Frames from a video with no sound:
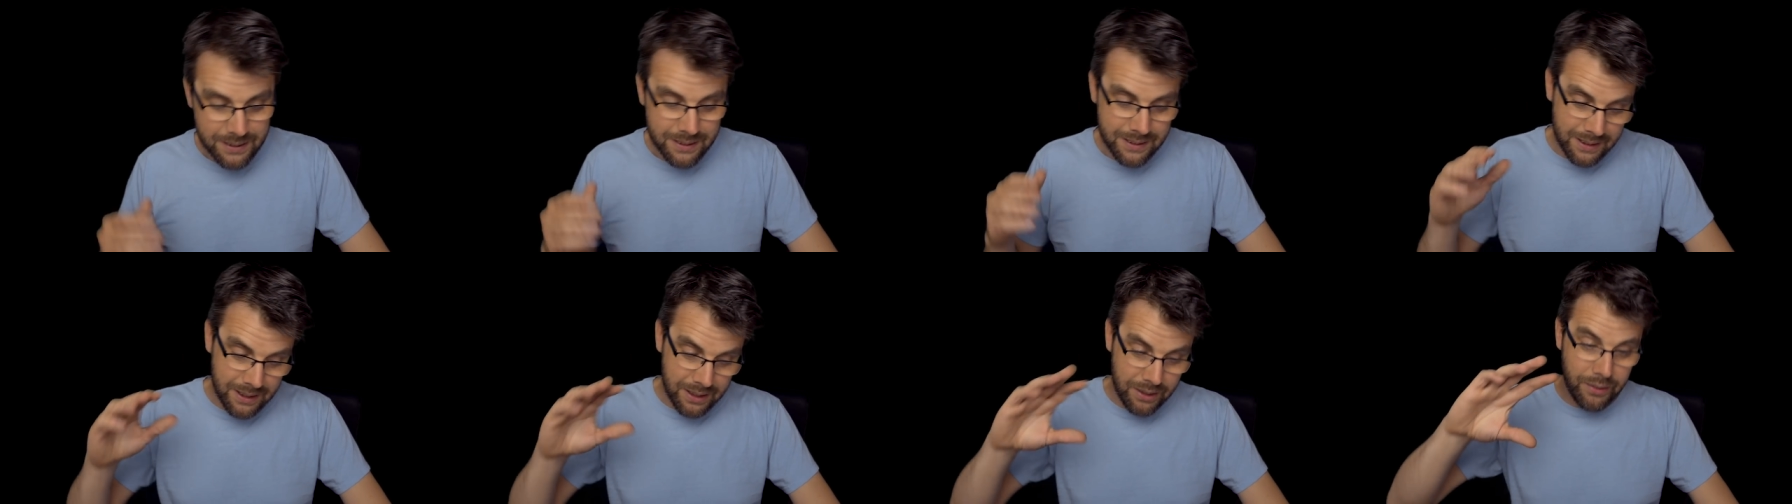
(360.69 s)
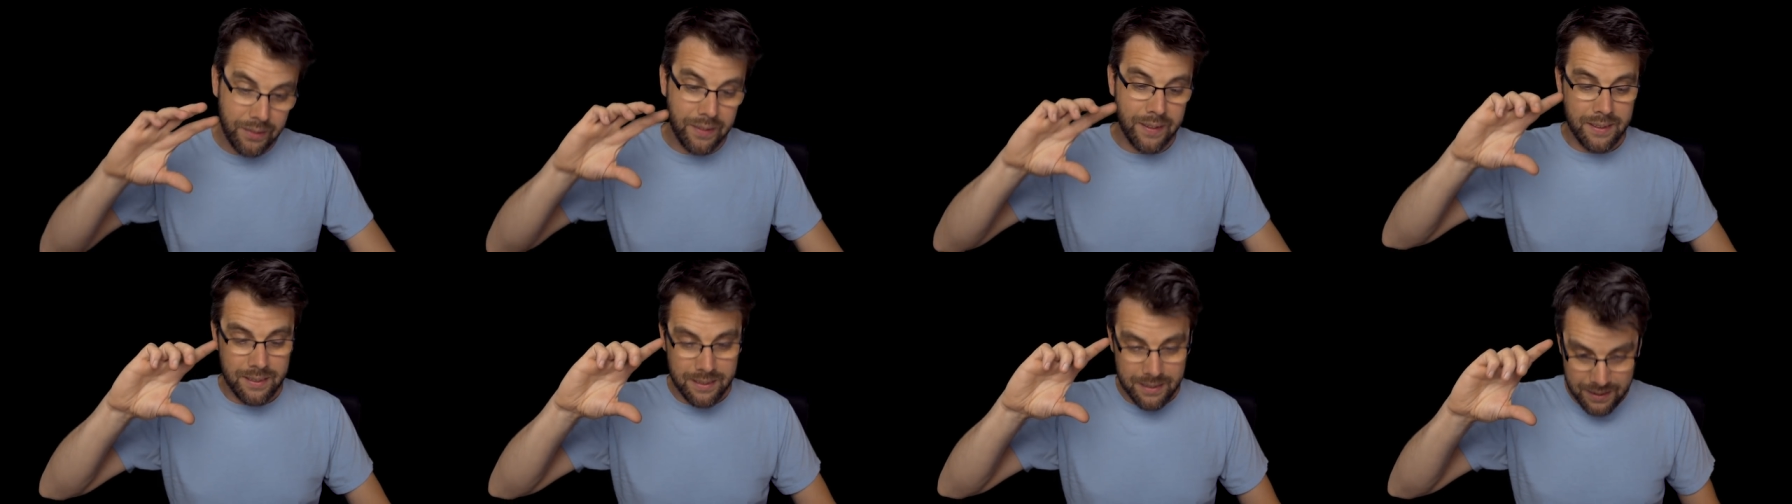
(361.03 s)
you
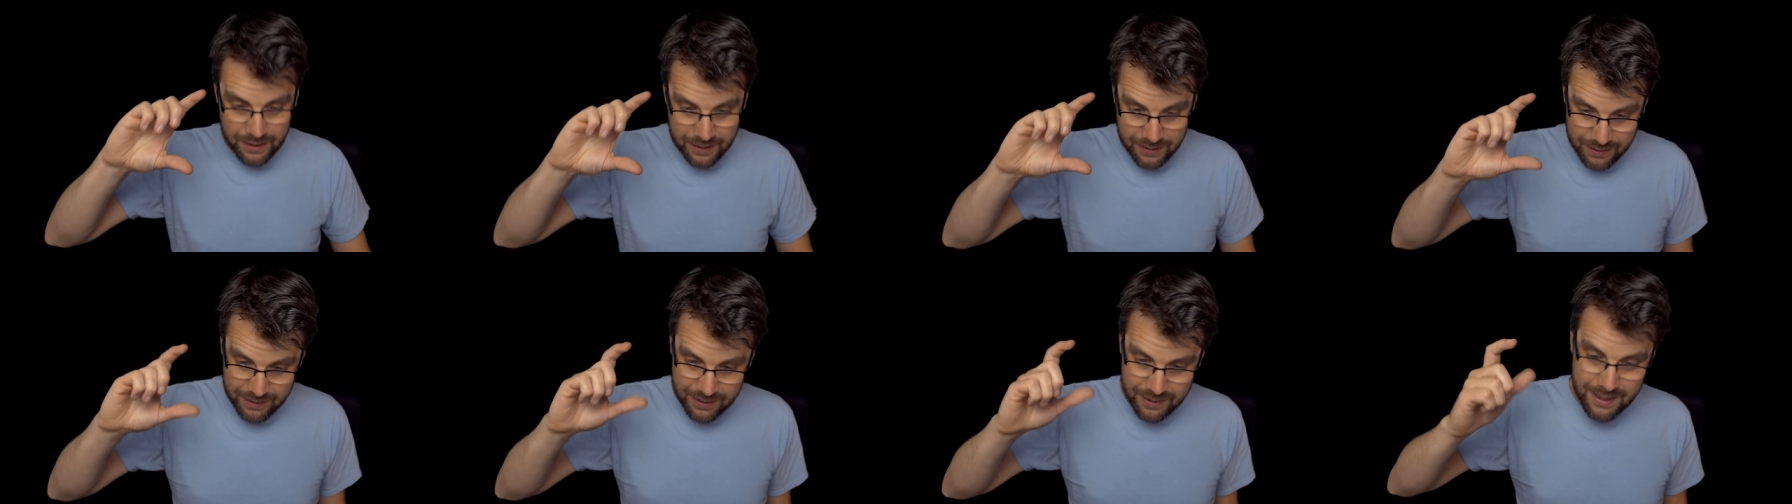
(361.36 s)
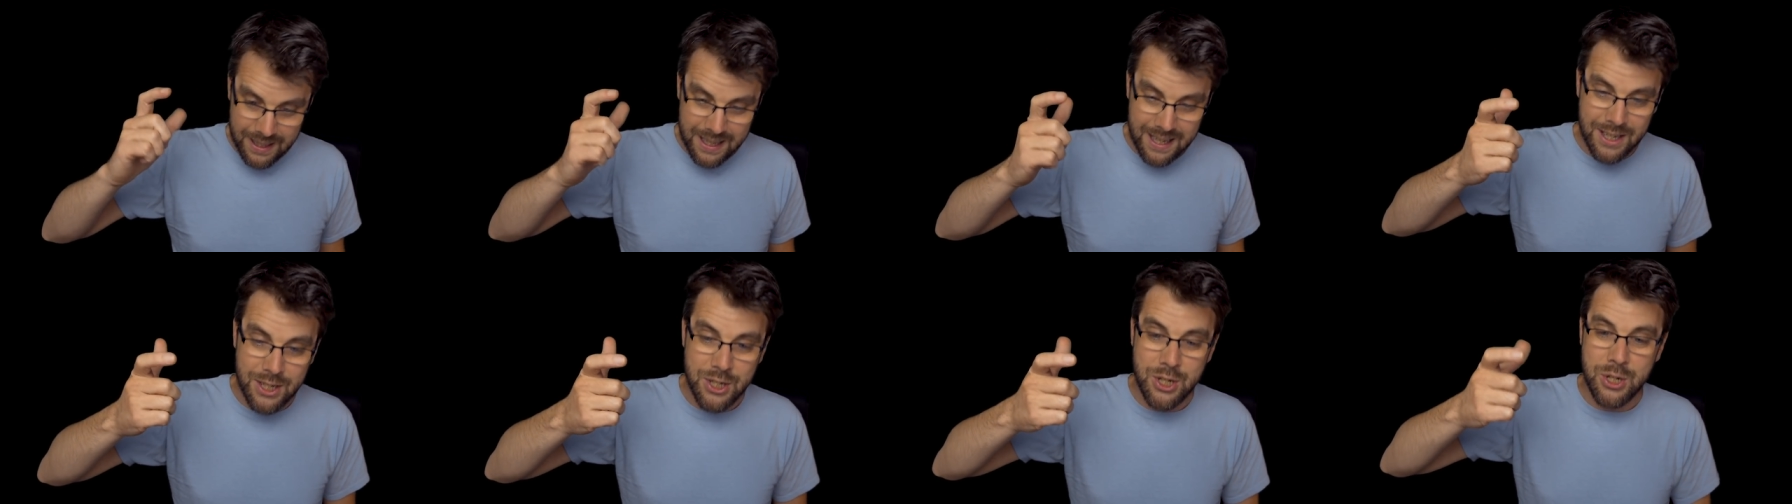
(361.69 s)
know, the
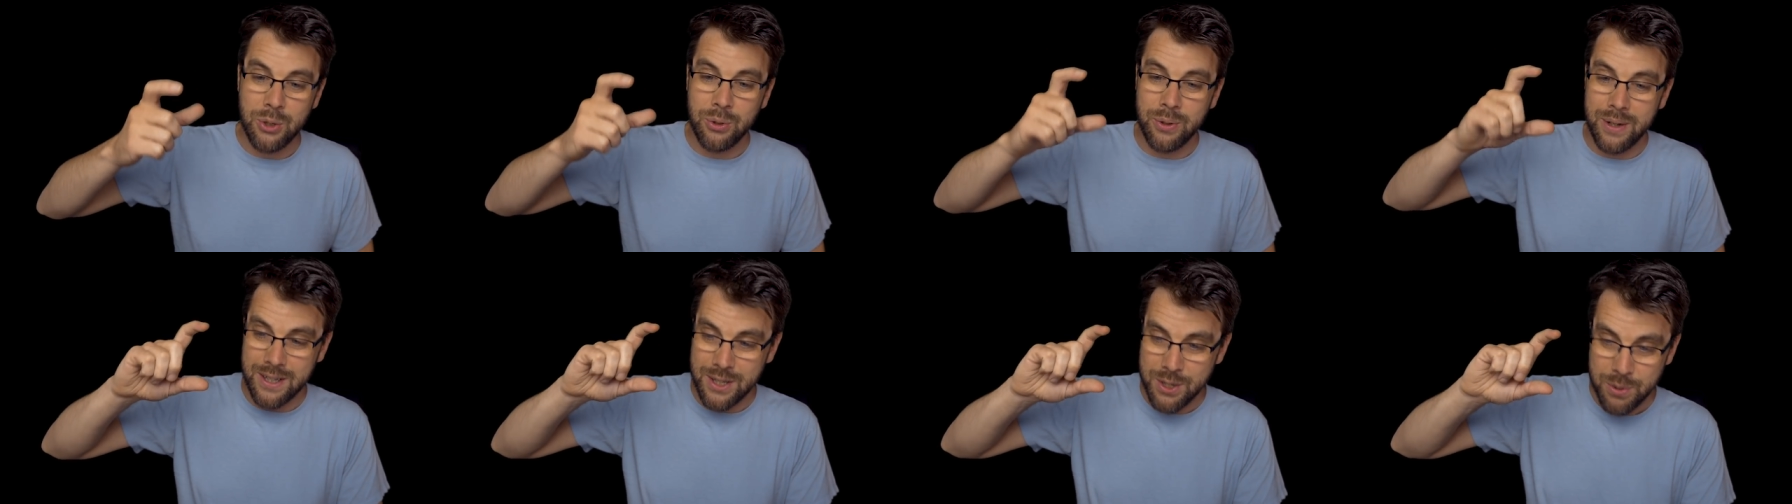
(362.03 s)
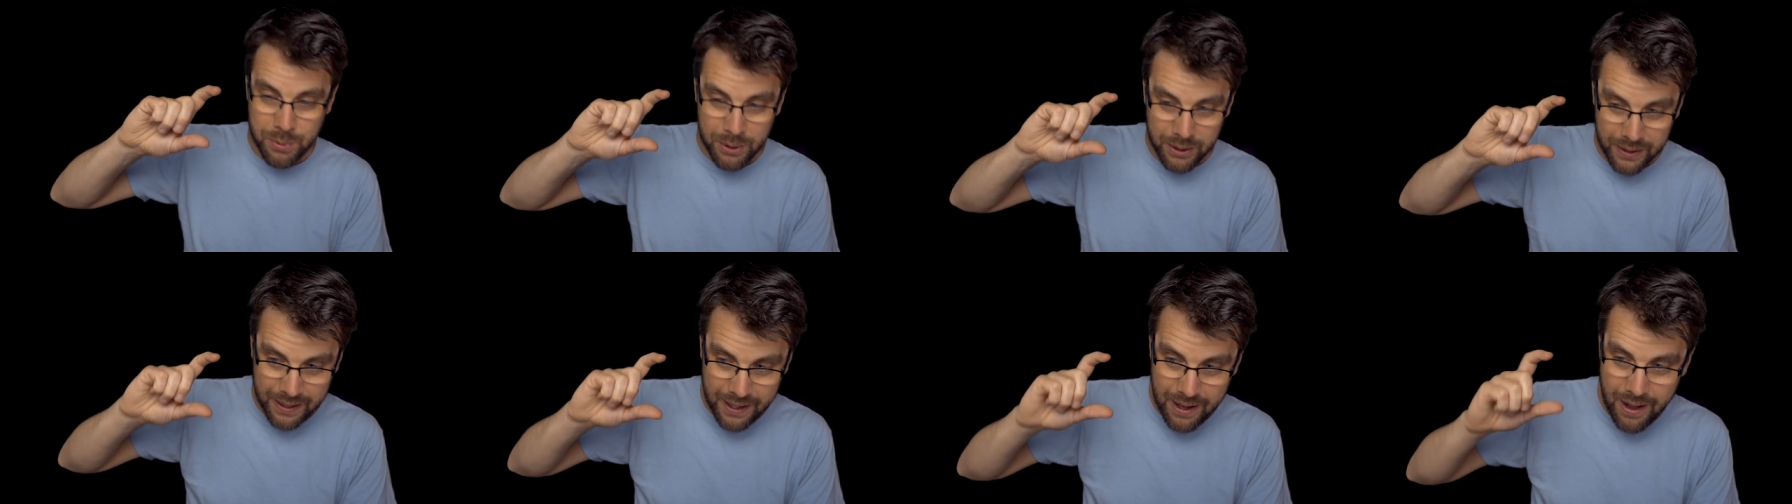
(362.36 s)
the issue gets
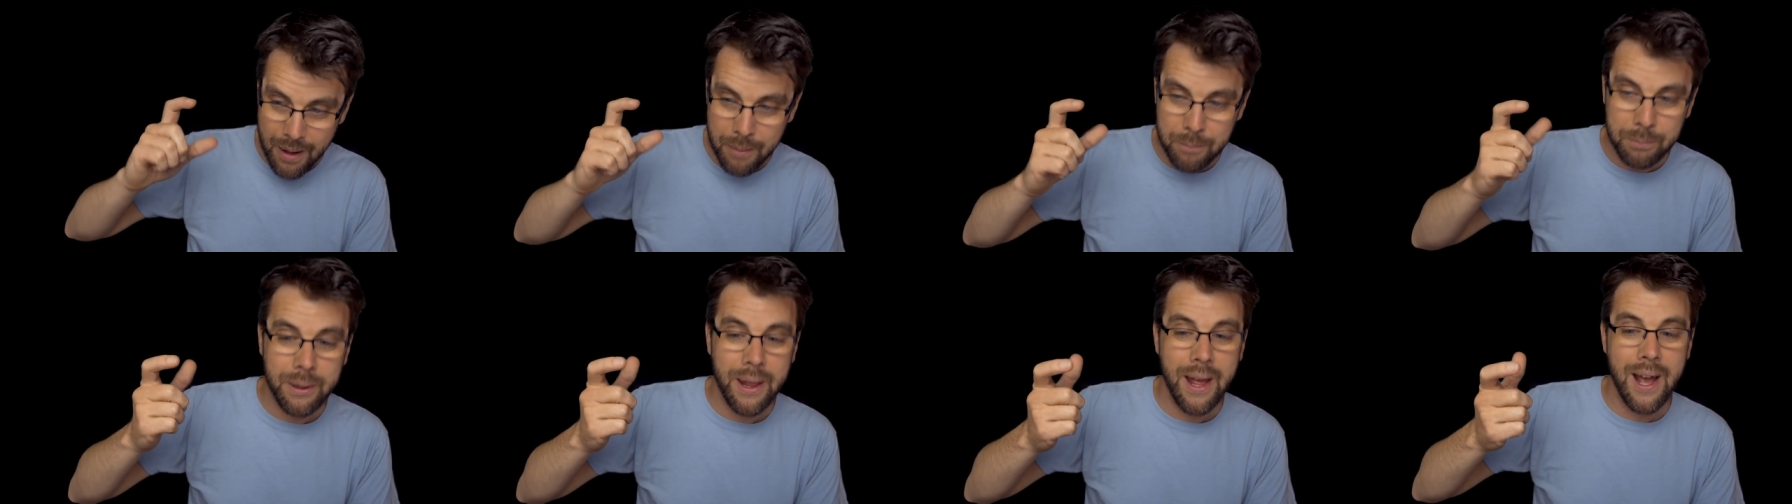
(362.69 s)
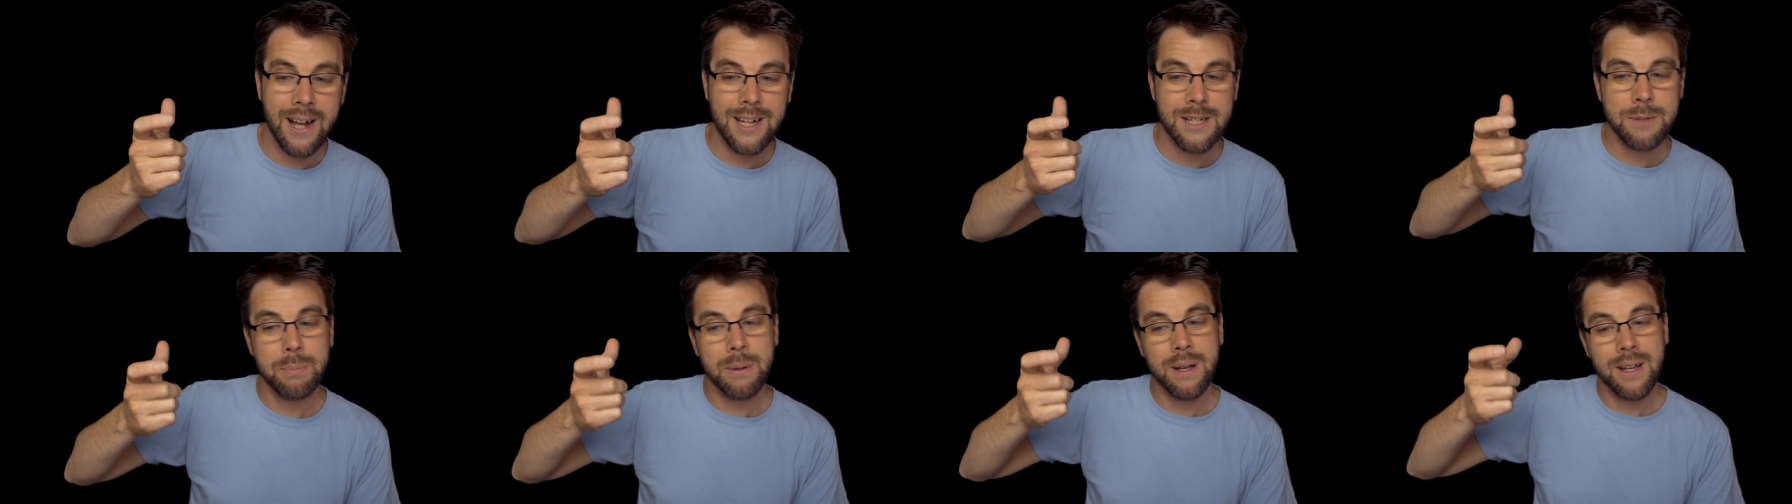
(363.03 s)
really
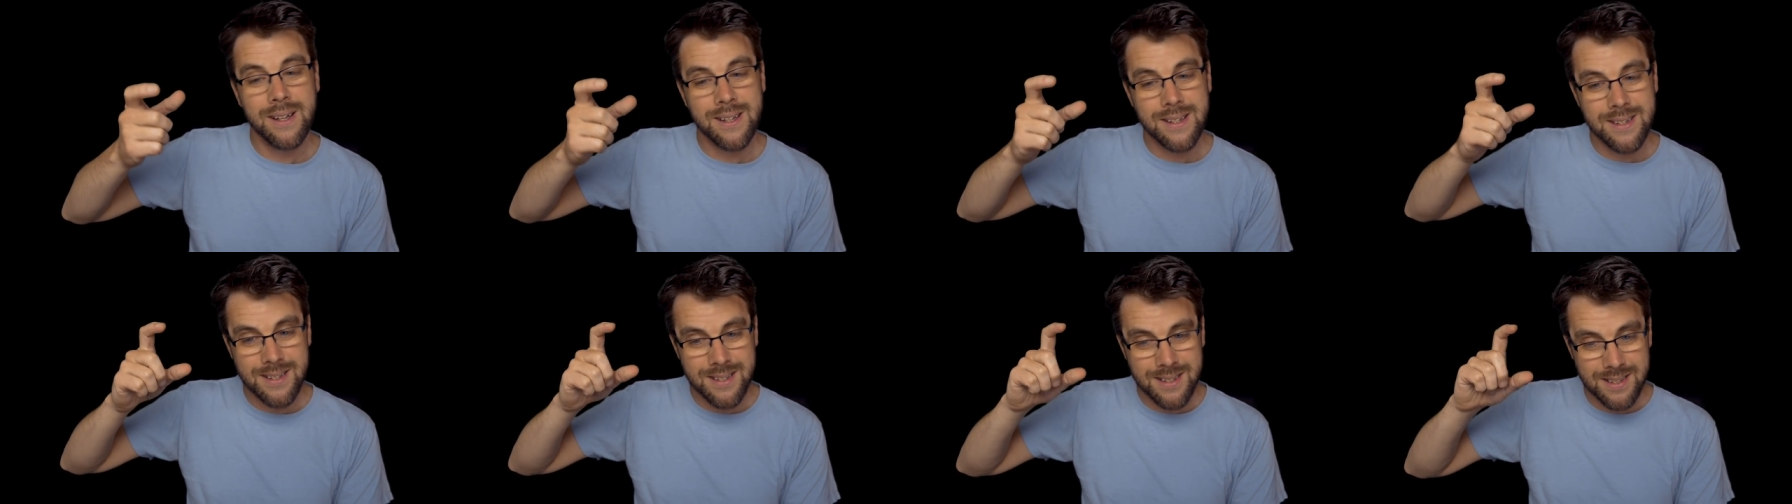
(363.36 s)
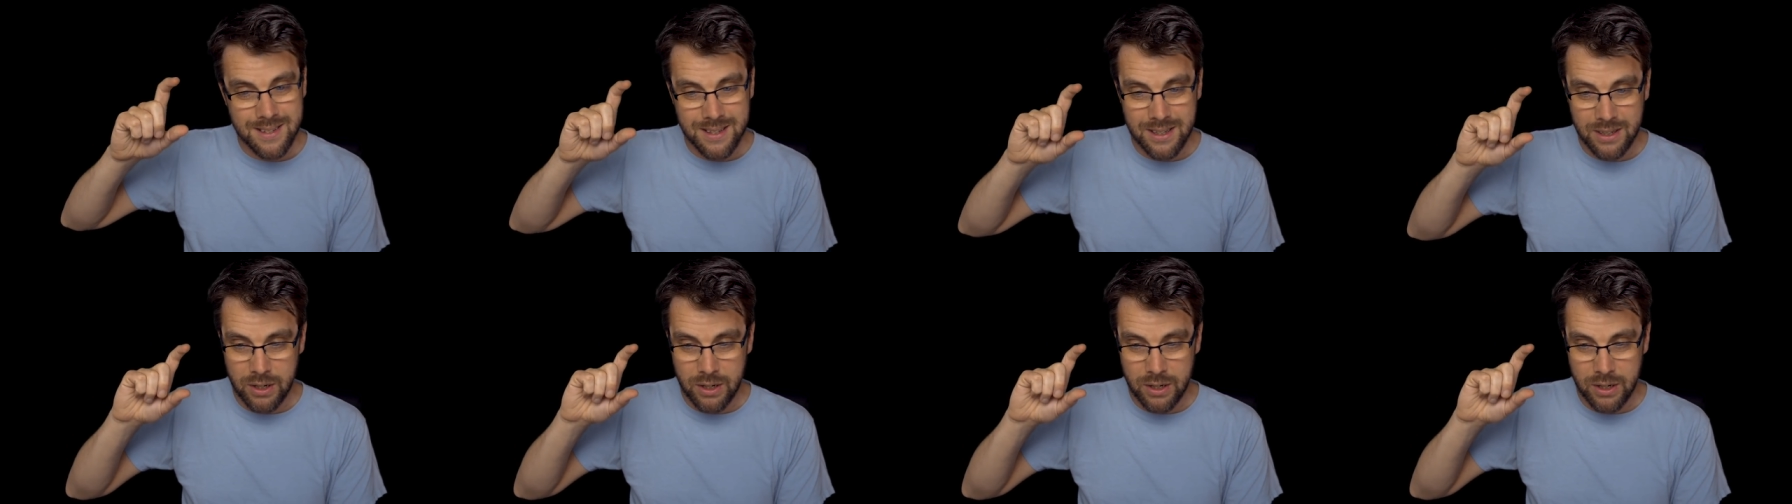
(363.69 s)
complex because,